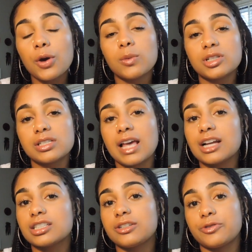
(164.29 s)
which is
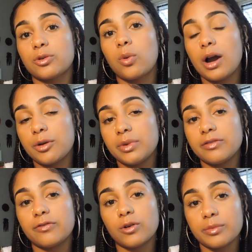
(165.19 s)
actually a
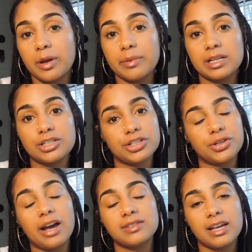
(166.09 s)
requirement for my major.
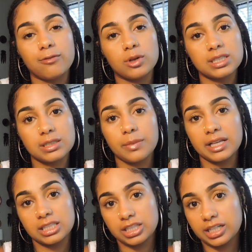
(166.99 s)
You have to have one
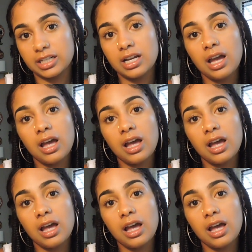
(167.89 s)
semester.